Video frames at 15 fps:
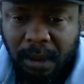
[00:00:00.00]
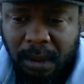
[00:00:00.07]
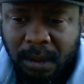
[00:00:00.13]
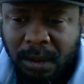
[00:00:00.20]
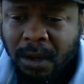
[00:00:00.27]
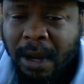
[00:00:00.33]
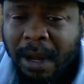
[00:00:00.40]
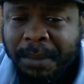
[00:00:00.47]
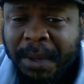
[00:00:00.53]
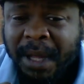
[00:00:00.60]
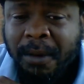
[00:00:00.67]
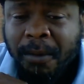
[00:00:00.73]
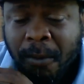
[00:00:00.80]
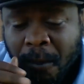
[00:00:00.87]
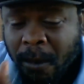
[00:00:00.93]
So I
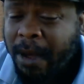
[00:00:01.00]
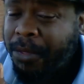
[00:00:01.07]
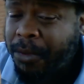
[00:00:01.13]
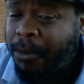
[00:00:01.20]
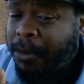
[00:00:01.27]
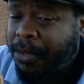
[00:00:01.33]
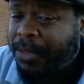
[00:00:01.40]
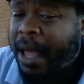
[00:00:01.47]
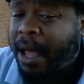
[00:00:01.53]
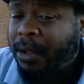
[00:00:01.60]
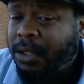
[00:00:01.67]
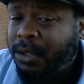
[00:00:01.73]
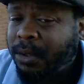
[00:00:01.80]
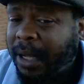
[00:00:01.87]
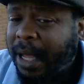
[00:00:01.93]
mean, with or
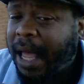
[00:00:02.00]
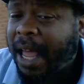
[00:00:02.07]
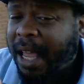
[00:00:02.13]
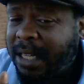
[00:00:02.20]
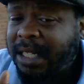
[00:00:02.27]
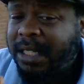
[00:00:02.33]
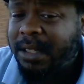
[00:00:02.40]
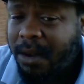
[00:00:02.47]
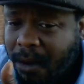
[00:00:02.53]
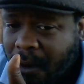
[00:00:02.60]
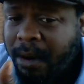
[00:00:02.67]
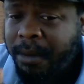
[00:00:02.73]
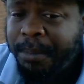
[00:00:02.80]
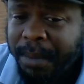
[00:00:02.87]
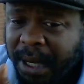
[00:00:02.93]
without you guys, it's
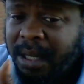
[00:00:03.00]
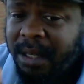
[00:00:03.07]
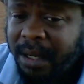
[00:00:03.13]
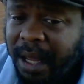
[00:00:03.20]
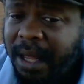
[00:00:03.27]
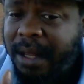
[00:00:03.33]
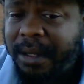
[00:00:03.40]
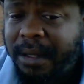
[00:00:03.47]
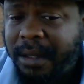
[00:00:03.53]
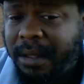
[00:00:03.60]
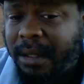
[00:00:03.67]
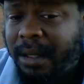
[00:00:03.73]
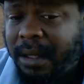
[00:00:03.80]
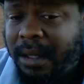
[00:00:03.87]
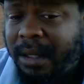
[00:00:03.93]
going to be done.
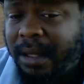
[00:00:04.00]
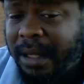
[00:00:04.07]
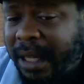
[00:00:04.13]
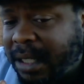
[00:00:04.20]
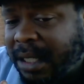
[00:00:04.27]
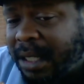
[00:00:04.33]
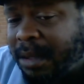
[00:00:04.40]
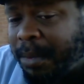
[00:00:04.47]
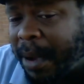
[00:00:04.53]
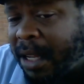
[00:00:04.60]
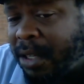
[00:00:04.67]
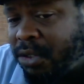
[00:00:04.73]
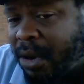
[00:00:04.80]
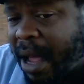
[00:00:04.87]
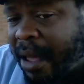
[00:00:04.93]
This is my
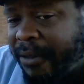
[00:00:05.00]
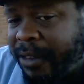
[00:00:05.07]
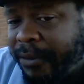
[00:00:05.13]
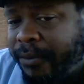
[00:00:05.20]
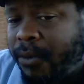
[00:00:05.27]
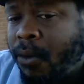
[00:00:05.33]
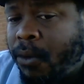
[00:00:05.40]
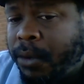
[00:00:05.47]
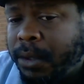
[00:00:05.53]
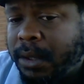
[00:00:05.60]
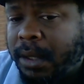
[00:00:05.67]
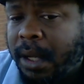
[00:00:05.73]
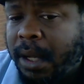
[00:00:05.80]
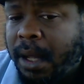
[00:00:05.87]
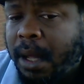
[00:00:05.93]
driving
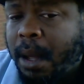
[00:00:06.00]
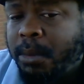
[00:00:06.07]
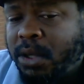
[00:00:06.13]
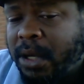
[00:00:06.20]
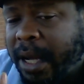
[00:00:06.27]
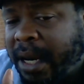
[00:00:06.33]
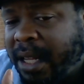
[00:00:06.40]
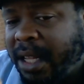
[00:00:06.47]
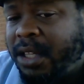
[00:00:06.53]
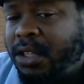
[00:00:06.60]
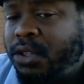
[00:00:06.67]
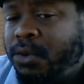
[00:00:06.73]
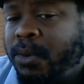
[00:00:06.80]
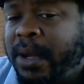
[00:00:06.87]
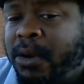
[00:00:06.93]
force. I'm trying to
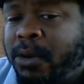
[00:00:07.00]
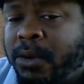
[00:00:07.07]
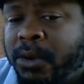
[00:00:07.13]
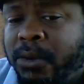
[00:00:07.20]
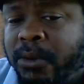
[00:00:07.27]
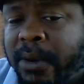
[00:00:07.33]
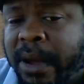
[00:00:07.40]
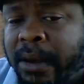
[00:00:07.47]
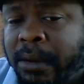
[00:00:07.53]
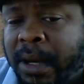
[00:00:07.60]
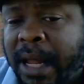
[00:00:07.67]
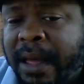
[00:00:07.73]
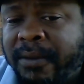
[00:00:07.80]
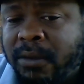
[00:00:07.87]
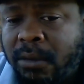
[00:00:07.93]
get you in on the ground
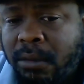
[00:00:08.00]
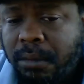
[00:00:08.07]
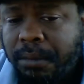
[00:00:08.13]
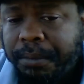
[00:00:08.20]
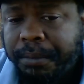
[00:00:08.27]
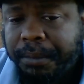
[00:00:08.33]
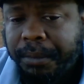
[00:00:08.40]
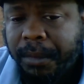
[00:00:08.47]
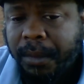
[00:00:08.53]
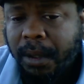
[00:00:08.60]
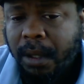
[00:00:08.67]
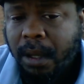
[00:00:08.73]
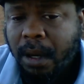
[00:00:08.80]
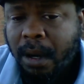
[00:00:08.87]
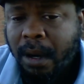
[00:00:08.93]
level.
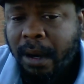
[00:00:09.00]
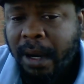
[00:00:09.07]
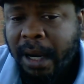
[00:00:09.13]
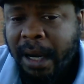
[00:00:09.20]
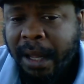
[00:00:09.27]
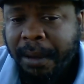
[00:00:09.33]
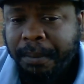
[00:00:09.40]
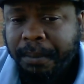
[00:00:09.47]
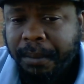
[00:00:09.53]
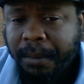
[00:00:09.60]
Alright?